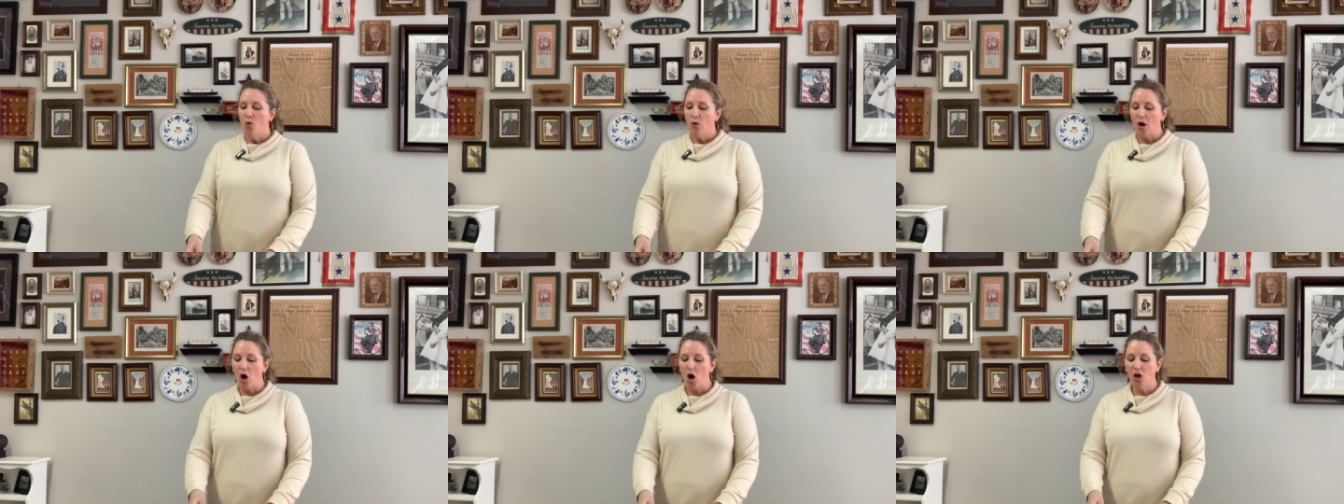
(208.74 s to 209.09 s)

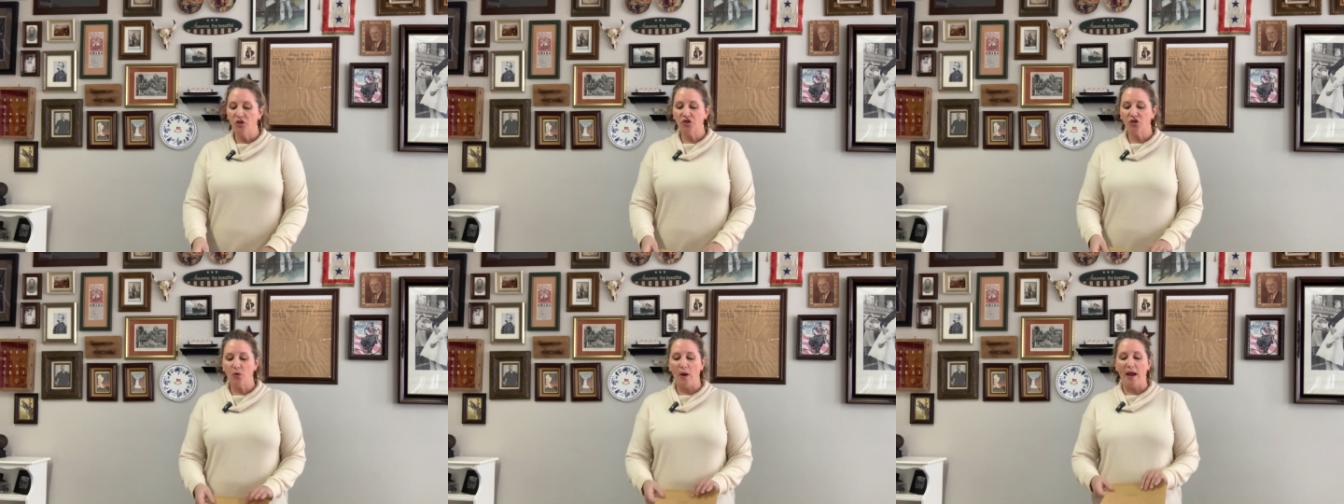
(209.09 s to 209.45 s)

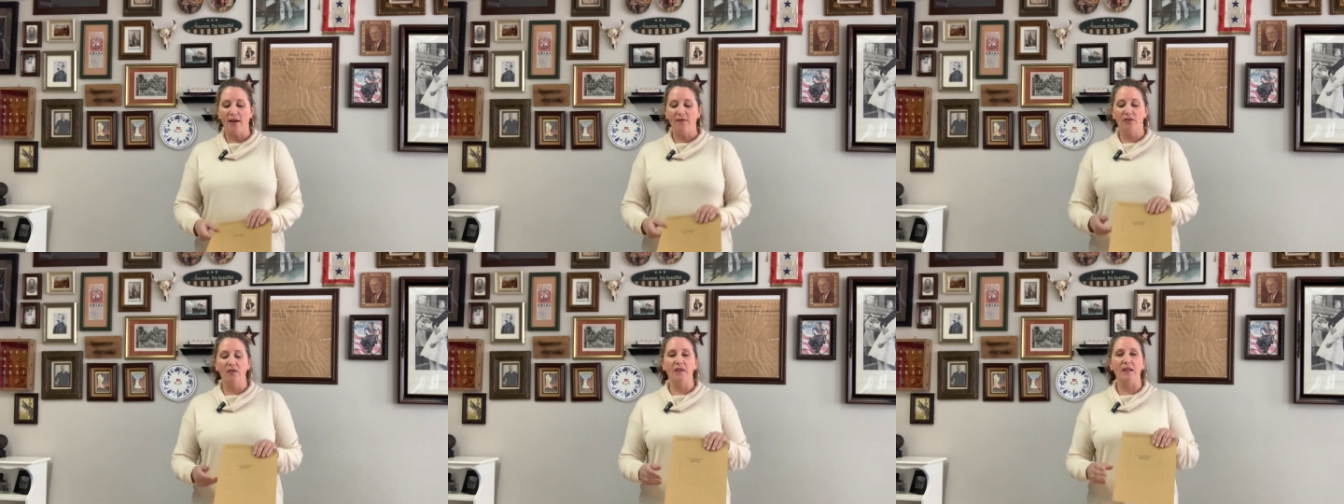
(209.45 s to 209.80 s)
Also
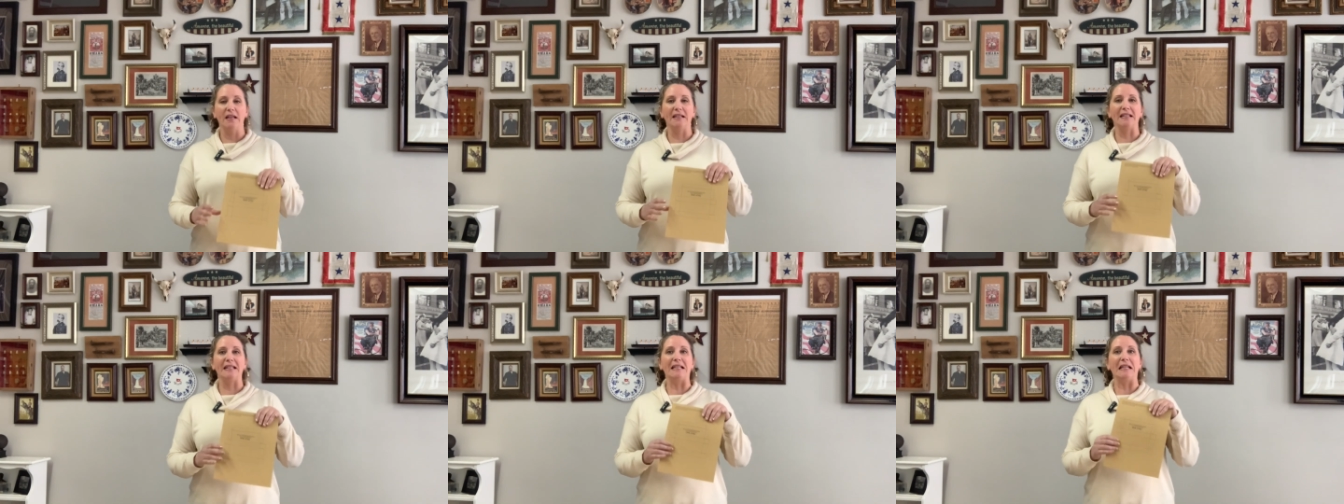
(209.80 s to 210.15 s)
have in
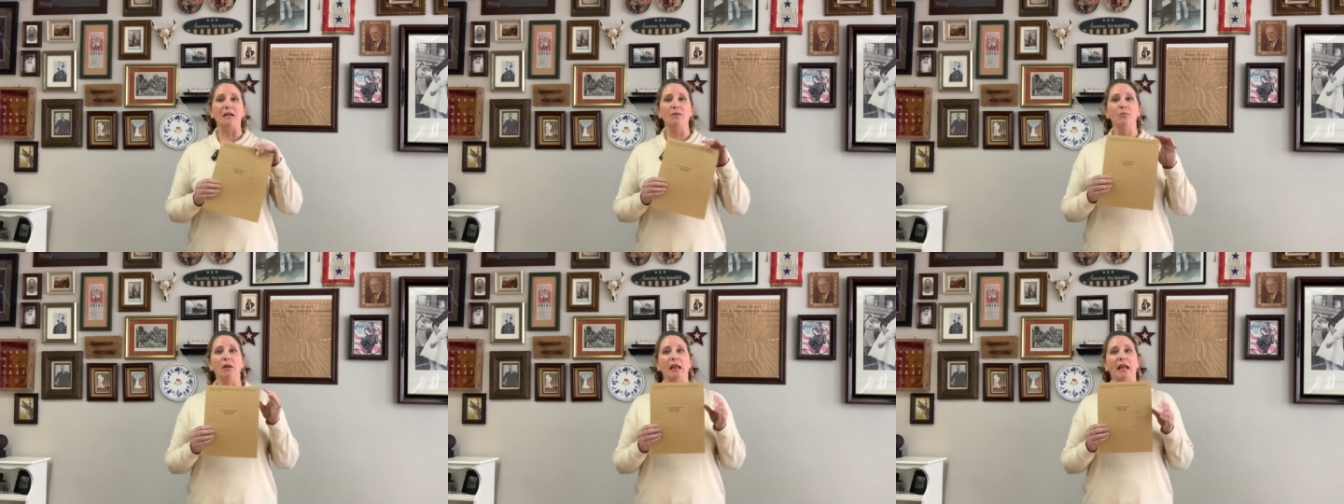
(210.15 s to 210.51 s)
this
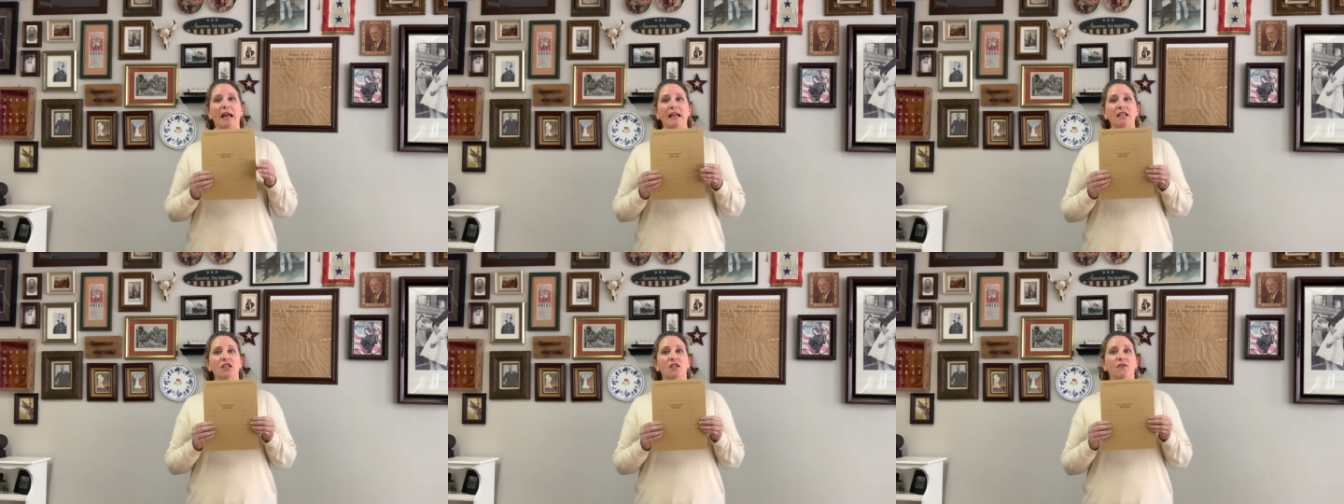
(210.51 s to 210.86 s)

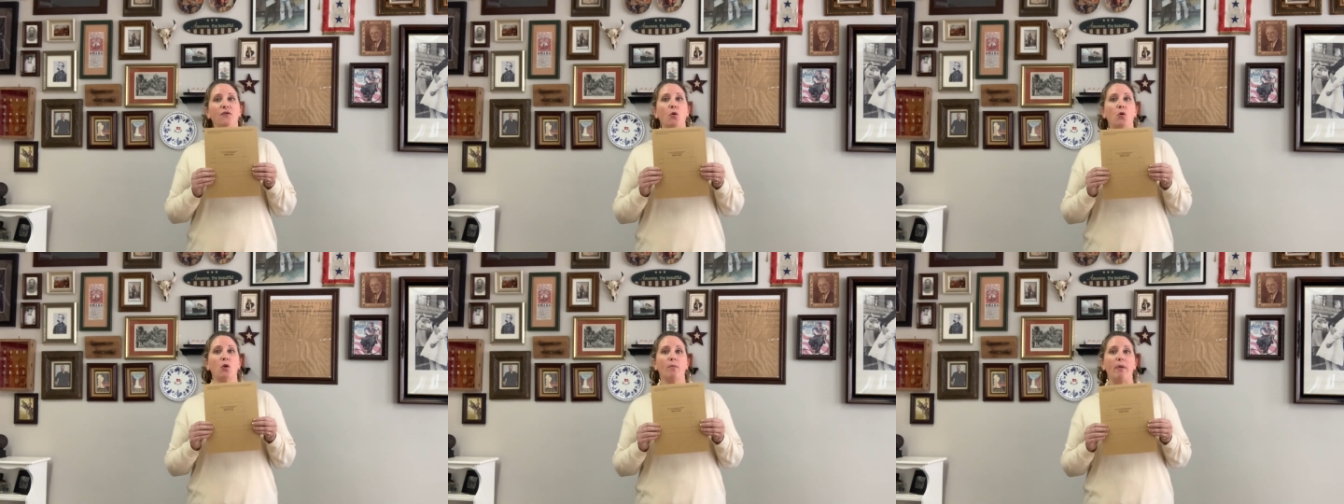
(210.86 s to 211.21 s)
templates
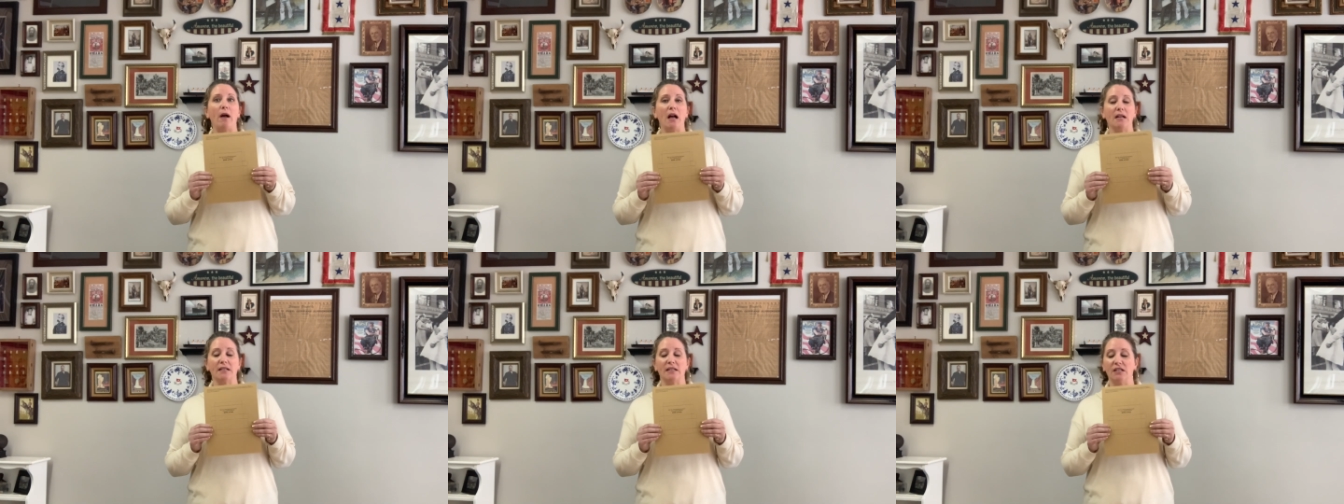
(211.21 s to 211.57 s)
for
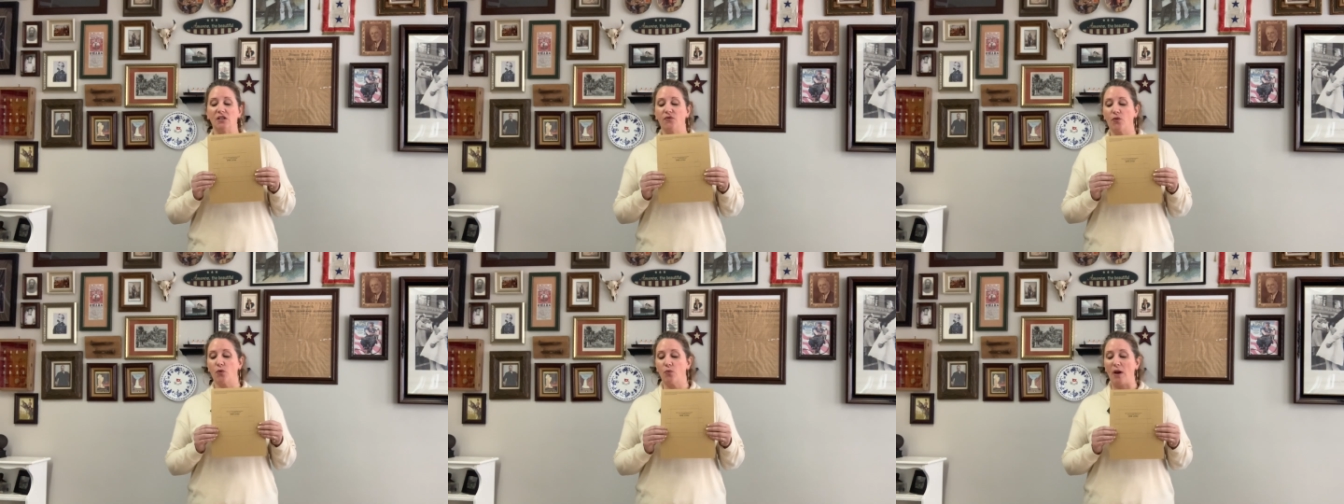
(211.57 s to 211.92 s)

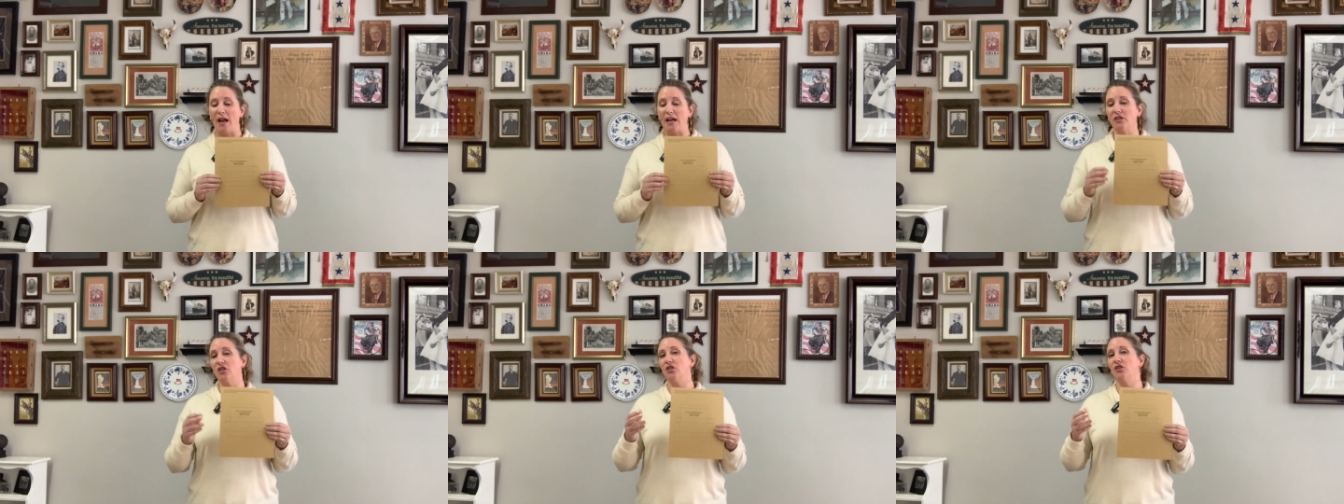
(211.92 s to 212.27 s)
boxes for
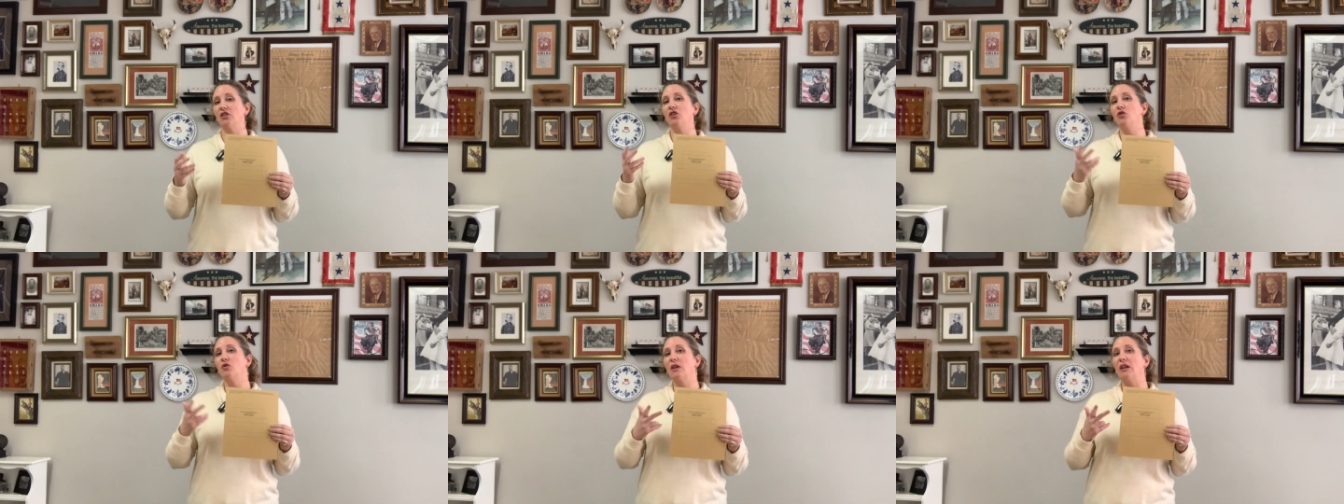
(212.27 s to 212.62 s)
rations,
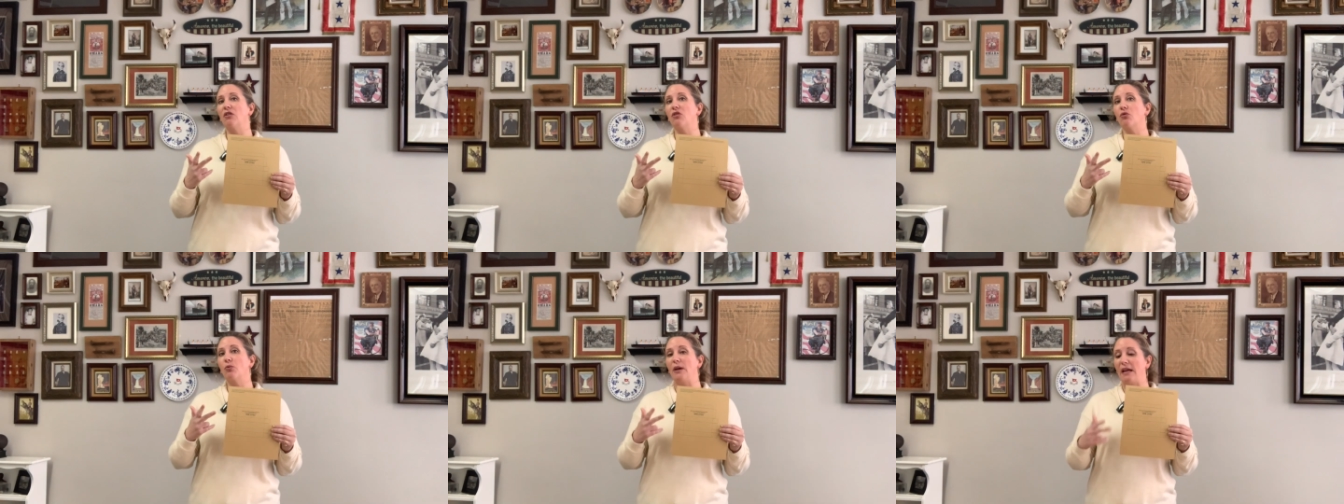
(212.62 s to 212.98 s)
and you'll
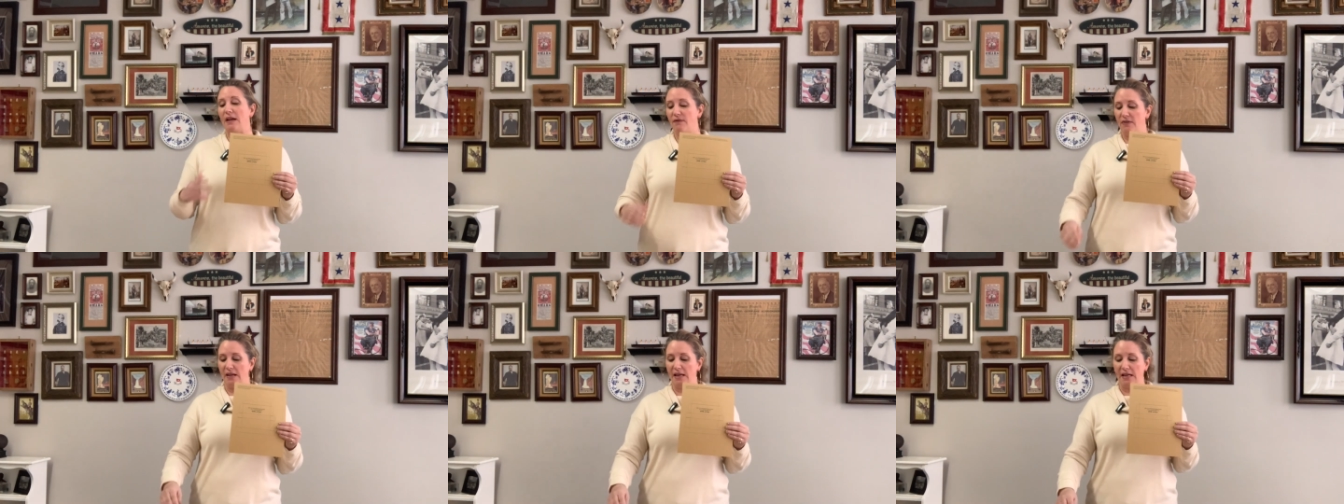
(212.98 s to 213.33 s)
get 3
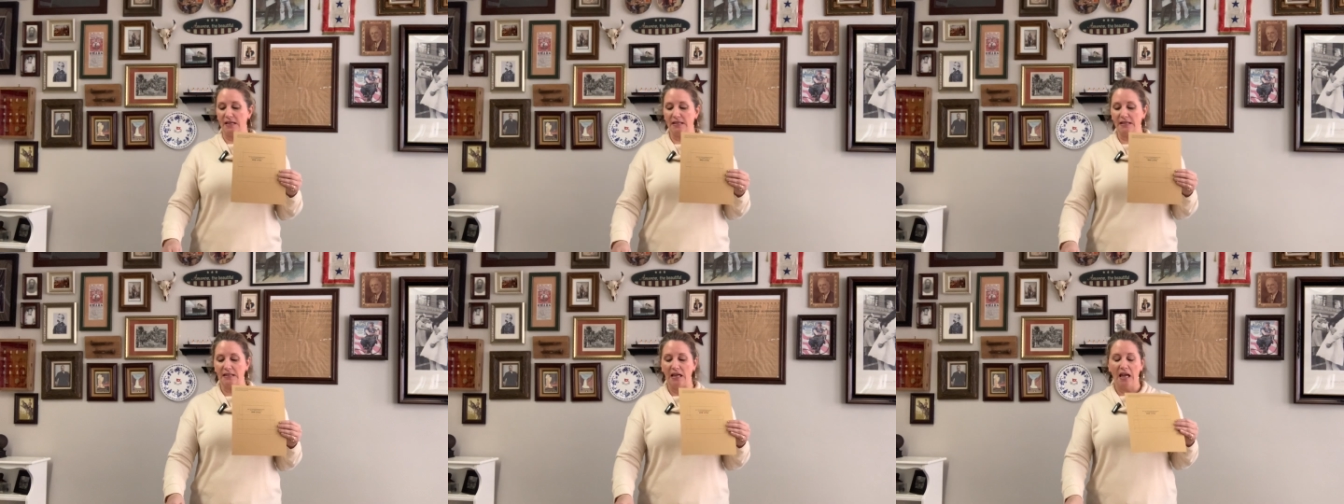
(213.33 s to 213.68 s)
of
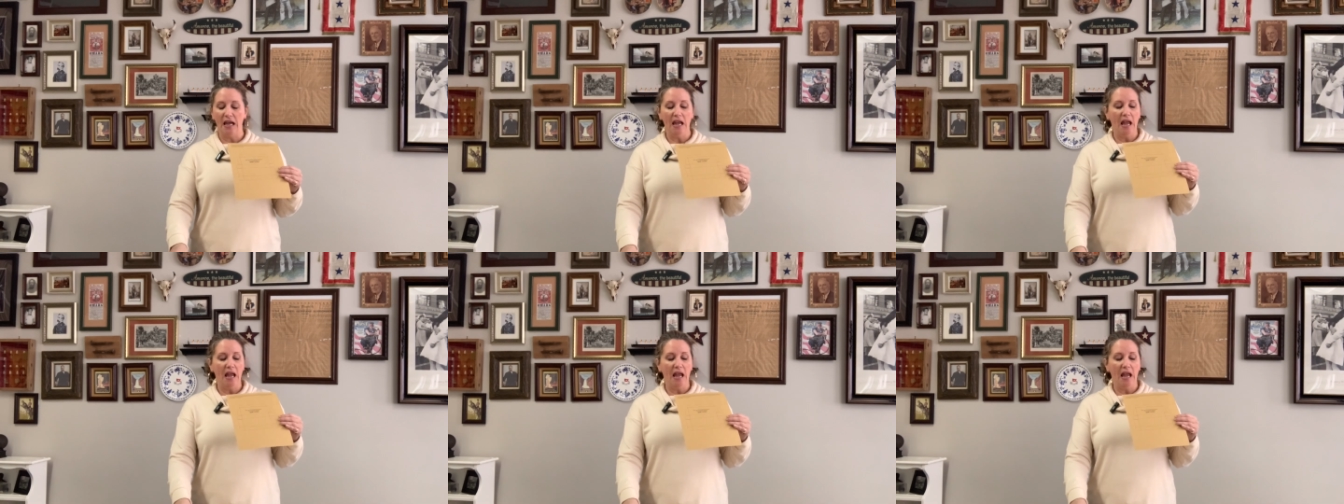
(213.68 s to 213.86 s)
these.